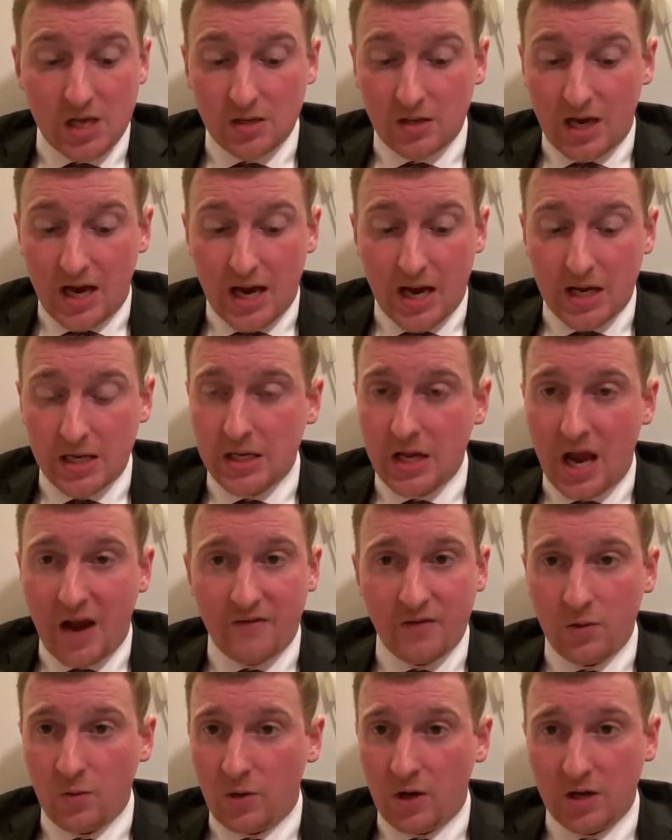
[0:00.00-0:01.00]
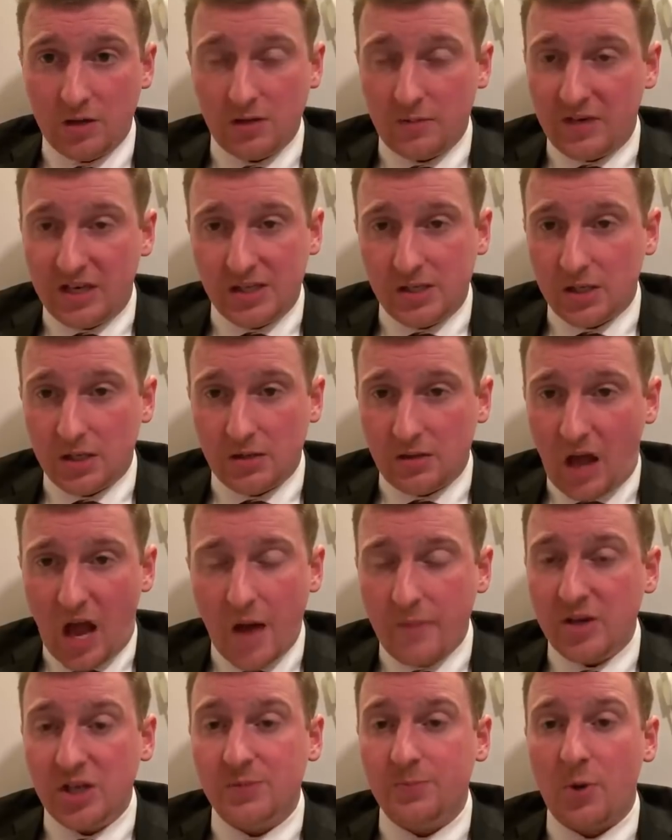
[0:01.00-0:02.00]
And everyone, I mean, it's a
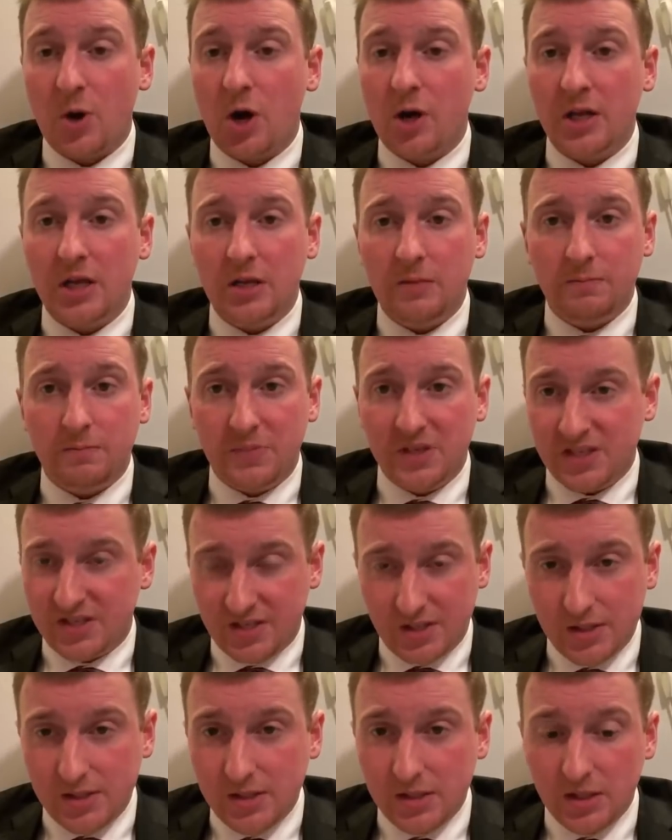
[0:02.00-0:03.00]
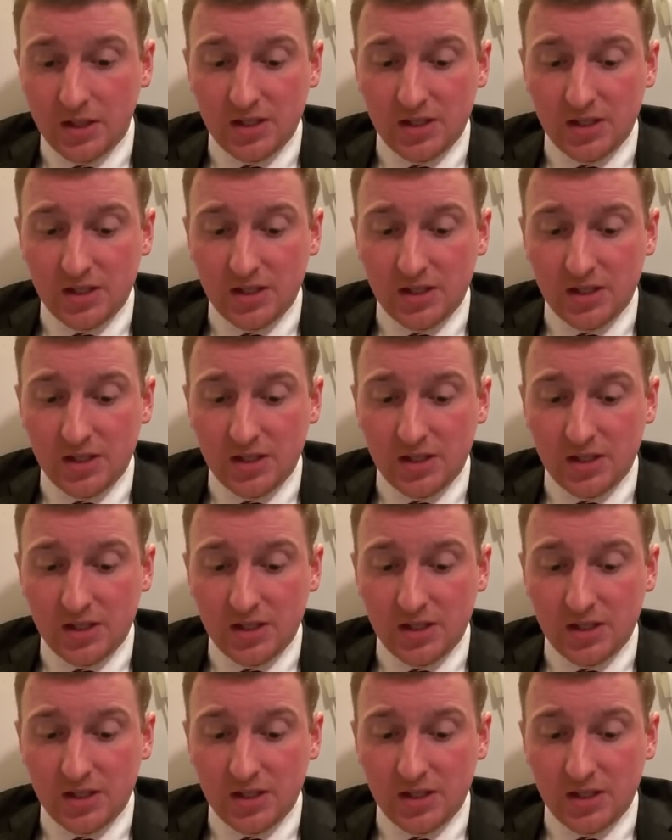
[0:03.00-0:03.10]
Communist Party business.